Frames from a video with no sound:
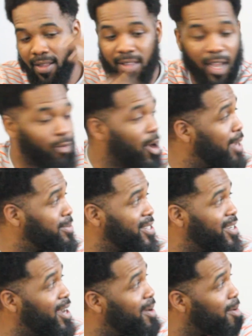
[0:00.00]
That wraps
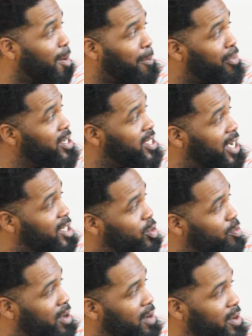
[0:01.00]
it up. Appreciate you,
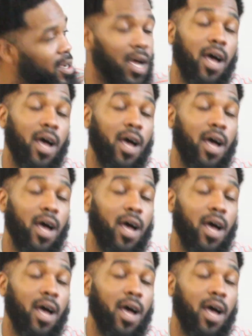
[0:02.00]
brother.